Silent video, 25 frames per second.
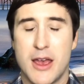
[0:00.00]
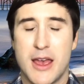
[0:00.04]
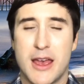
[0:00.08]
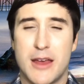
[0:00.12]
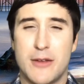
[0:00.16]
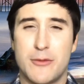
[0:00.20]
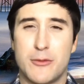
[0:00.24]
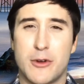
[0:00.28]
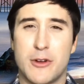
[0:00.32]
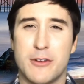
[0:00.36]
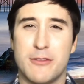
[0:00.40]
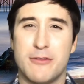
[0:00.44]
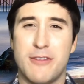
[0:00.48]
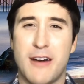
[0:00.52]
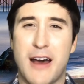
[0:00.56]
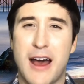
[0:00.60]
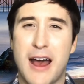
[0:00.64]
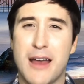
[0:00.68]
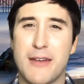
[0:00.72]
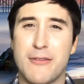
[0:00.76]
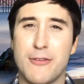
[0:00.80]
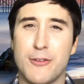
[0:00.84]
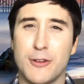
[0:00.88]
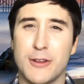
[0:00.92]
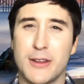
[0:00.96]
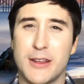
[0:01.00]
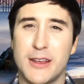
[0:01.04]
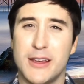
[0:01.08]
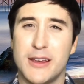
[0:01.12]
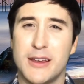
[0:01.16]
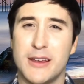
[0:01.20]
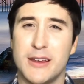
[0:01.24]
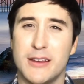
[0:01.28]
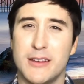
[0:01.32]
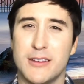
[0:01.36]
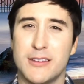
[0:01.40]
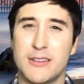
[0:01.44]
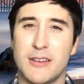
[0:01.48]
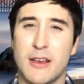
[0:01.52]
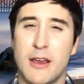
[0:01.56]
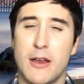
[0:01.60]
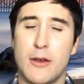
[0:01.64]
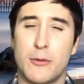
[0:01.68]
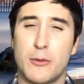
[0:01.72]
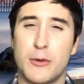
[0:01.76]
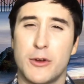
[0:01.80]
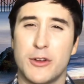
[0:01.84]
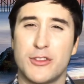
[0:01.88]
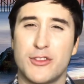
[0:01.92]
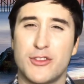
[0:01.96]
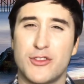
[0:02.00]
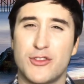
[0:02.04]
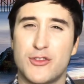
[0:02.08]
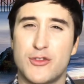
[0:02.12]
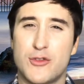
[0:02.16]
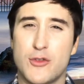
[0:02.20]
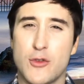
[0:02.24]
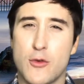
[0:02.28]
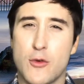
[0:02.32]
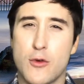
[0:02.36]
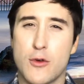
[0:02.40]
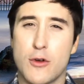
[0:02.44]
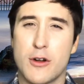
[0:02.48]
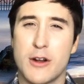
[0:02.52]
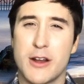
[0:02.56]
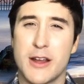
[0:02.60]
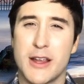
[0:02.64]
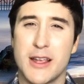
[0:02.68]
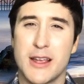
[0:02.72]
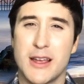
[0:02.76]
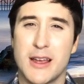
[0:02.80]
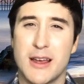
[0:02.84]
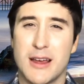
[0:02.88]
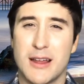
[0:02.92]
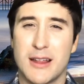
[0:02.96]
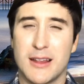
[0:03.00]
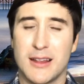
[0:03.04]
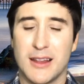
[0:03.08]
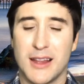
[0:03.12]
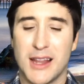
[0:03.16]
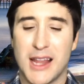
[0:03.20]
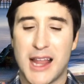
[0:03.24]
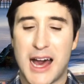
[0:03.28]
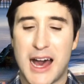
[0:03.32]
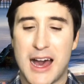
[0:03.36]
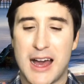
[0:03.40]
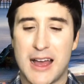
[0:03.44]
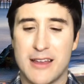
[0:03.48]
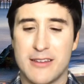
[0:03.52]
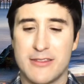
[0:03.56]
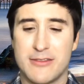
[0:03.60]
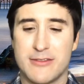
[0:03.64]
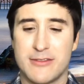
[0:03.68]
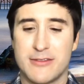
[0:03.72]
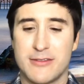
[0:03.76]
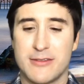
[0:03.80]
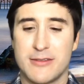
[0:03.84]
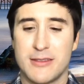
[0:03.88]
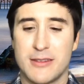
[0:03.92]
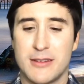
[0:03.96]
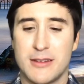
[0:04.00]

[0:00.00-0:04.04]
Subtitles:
And revival is restoring life.